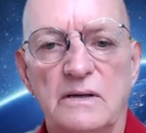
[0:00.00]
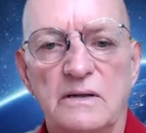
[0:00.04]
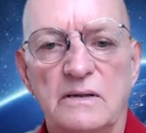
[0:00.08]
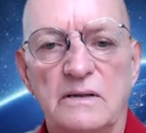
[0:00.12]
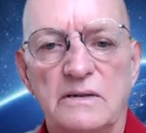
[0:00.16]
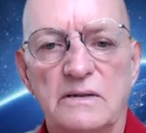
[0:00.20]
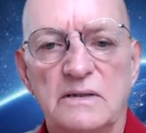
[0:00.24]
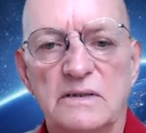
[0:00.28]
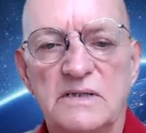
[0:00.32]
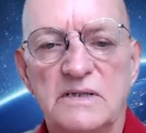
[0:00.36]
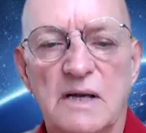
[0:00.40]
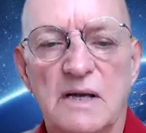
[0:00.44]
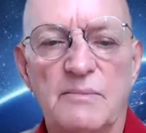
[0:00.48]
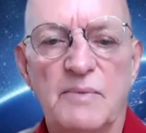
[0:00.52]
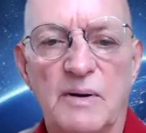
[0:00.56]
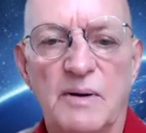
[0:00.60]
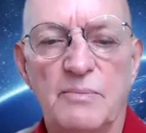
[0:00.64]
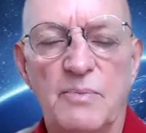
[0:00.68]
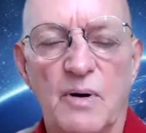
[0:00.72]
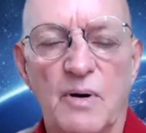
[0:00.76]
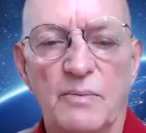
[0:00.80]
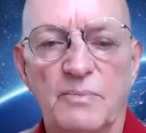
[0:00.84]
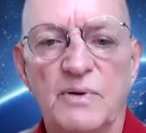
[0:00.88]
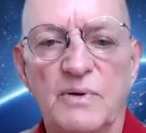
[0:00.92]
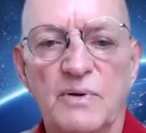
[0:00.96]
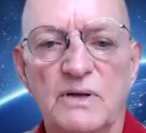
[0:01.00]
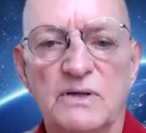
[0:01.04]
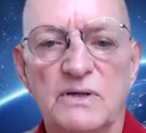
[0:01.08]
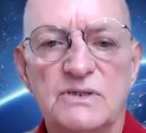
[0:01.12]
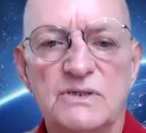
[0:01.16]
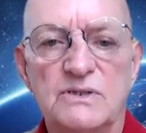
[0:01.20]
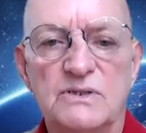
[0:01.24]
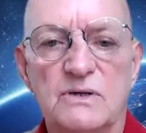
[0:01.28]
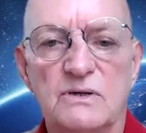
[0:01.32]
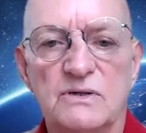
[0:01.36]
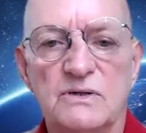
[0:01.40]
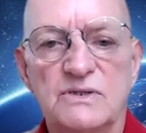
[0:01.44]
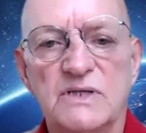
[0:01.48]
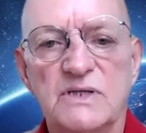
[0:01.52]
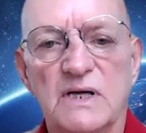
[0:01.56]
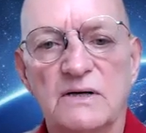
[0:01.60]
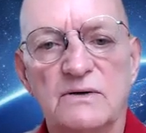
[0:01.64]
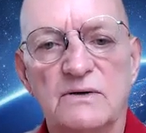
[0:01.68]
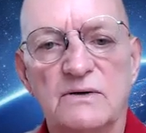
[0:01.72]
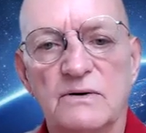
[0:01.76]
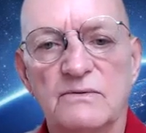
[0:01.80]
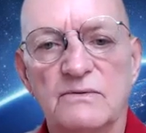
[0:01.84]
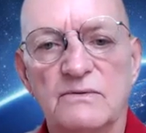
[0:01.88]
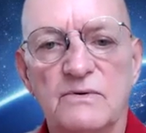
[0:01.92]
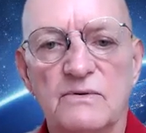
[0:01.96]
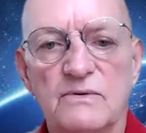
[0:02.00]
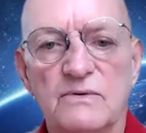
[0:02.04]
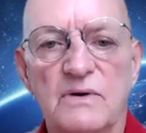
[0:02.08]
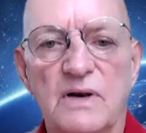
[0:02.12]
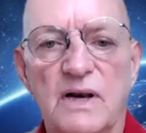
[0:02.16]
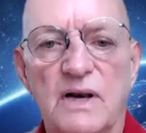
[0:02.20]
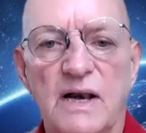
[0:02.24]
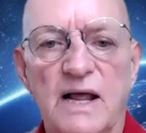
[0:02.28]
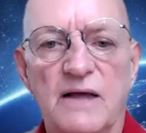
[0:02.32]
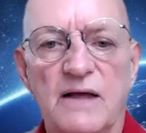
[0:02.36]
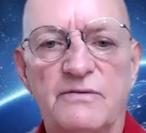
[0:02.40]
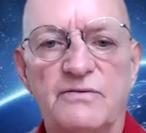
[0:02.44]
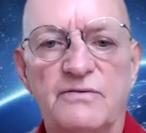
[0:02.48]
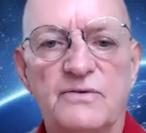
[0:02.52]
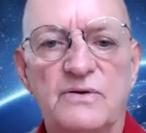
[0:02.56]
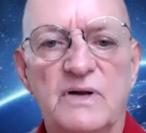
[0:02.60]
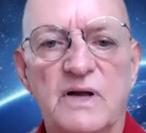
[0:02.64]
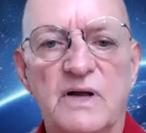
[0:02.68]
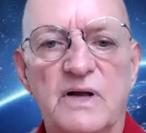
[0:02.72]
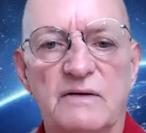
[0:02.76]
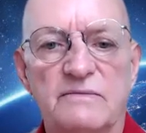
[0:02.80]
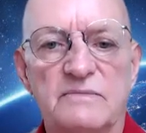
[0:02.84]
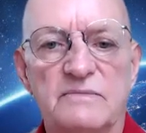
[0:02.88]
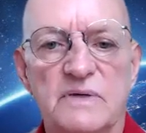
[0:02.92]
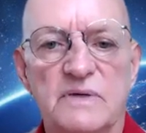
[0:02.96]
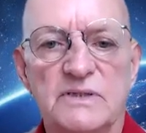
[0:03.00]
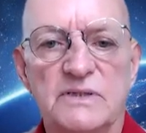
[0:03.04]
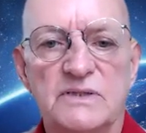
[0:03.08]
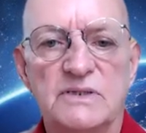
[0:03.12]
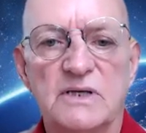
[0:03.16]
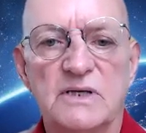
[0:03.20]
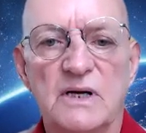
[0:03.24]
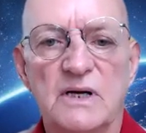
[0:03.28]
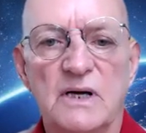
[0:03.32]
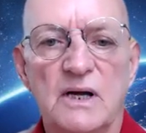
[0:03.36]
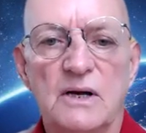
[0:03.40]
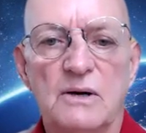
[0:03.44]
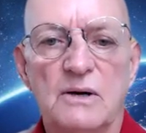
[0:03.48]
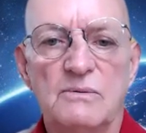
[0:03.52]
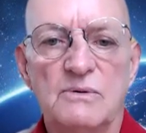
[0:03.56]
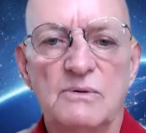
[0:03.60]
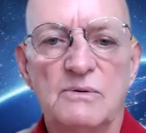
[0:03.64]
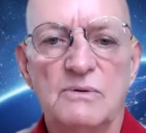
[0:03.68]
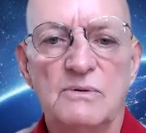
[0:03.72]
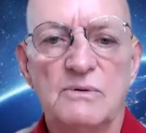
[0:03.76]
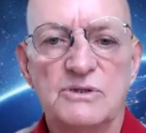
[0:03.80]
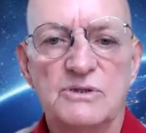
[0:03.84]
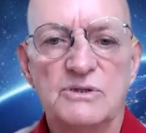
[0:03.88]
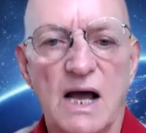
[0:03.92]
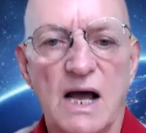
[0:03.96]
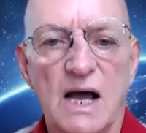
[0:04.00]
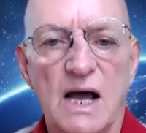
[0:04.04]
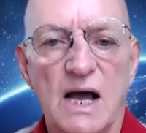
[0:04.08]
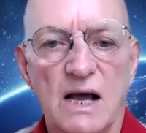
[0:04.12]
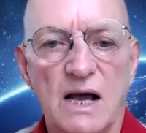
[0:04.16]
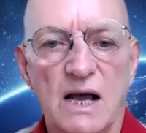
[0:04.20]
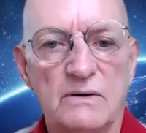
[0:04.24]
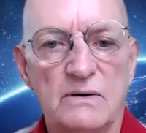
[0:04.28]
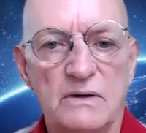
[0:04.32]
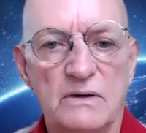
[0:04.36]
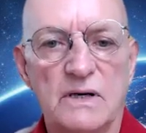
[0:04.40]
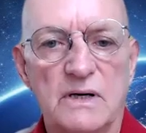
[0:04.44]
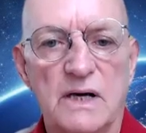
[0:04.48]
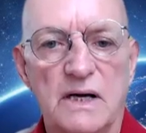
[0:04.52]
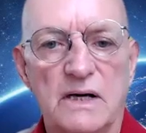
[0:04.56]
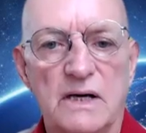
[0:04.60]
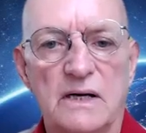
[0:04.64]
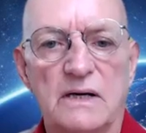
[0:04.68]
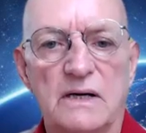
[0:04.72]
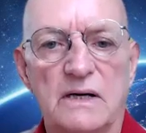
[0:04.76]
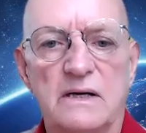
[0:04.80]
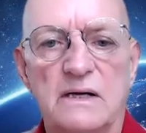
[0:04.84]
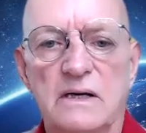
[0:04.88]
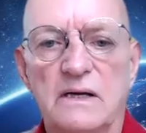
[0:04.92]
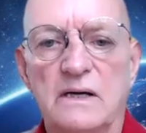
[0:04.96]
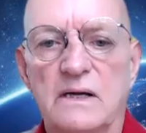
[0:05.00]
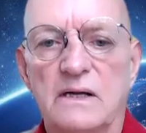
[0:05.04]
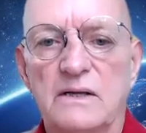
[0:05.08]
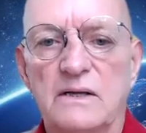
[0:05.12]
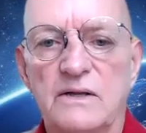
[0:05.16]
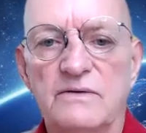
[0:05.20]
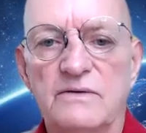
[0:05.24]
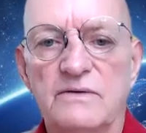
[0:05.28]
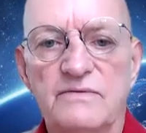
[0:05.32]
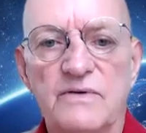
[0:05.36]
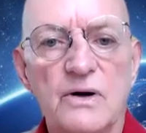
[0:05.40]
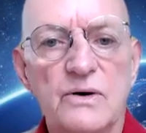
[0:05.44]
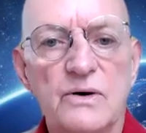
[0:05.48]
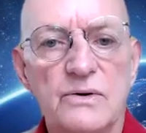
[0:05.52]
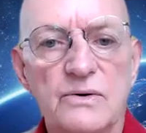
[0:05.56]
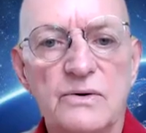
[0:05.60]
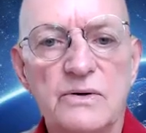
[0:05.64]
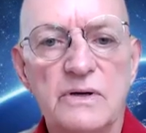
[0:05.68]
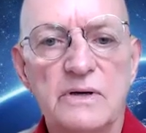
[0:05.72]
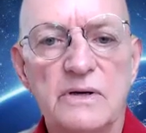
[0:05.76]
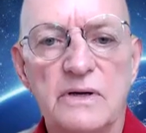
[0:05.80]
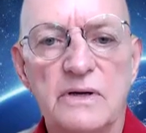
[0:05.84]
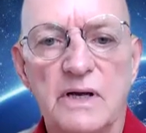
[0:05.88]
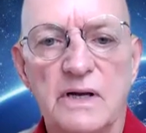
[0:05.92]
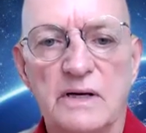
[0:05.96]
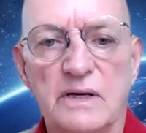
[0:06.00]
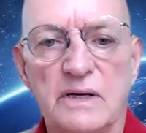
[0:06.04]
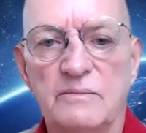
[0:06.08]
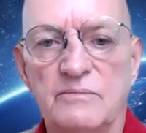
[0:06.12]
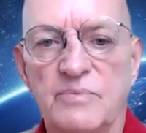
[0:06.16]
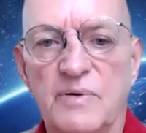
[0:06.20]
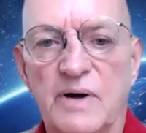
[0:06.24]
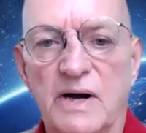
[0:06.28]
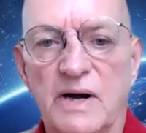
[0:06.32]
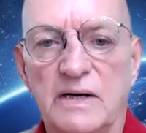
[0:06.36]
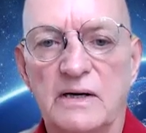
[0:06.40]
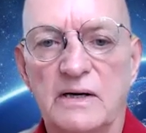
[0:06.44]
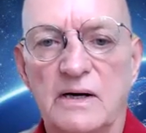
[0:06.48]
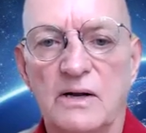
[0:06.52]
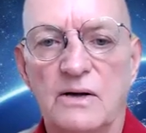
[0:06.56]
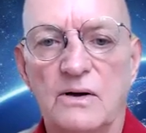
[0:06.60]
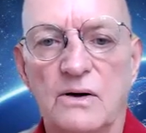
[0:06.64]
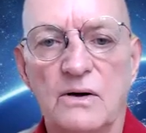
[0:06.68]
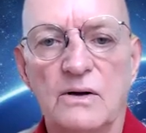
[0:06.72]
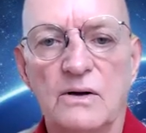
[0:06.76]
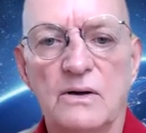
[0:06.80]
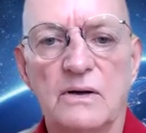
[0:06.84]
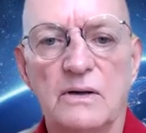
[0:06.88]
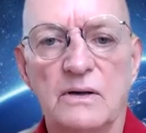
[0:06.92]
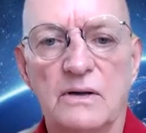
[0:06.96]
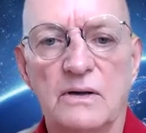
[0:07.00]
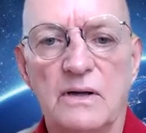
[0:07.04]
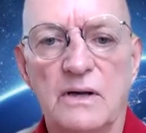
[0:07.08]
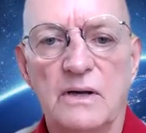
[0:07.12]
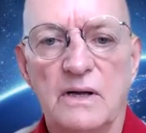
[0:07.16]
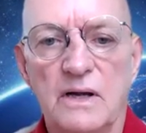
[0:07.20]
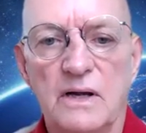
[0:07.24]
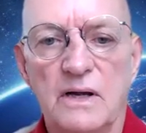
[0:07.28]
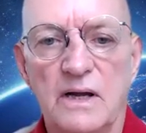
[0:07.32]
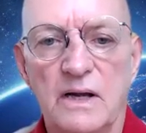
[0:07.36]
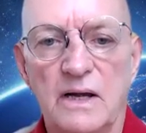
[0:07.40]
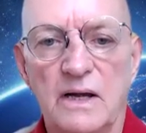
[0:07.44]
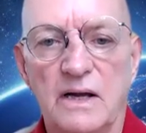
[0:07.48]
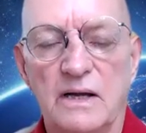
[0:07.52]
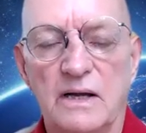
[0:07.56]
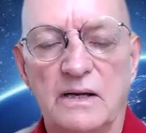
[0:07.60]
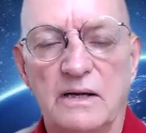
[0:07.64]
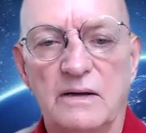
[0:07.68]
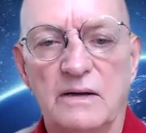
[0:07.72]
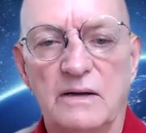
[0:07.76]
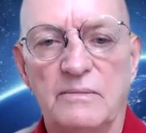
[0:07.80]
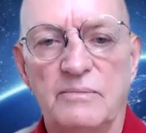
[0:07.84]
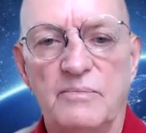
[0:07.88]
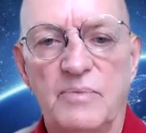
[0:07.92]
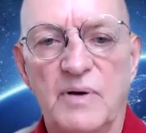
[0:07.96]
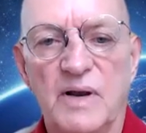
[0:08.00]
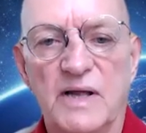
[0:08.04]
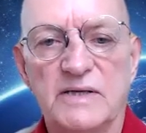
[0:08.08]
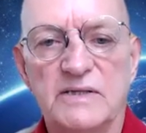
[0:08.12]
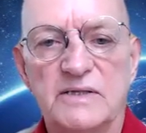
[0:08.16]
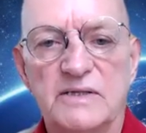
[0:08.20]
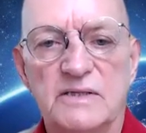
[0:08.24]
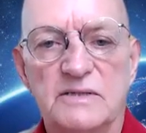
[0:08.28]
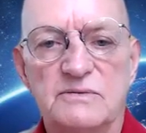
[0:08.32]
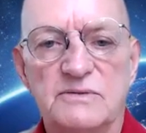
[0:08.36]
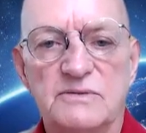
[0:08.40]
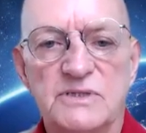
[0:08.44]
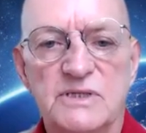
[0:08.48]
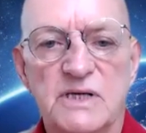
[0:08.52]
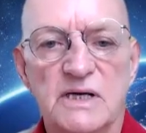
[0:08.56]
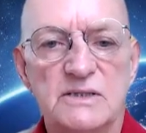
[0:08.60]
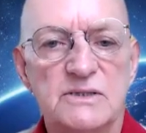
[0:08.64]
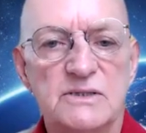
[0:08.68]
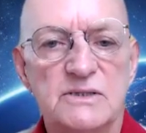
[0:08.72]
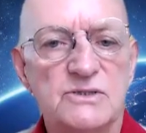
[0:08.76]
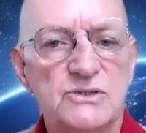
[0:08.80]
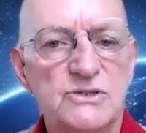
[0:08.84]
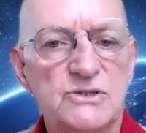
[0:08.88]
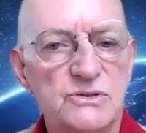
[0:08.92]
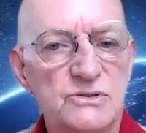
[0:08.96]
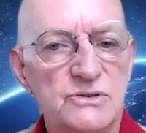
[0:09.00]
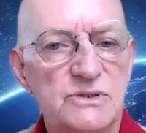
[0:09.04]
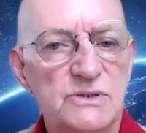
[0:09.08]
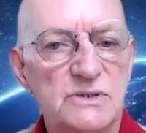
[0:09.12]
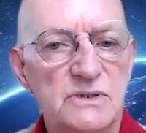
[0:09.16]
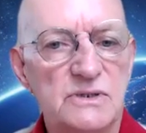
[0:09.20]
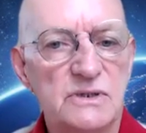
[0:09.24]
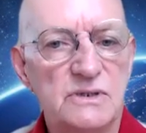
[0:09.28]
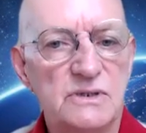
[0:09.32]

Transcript: semi-populist or center of the left governments, which are now the vogue in practically all places which get to choose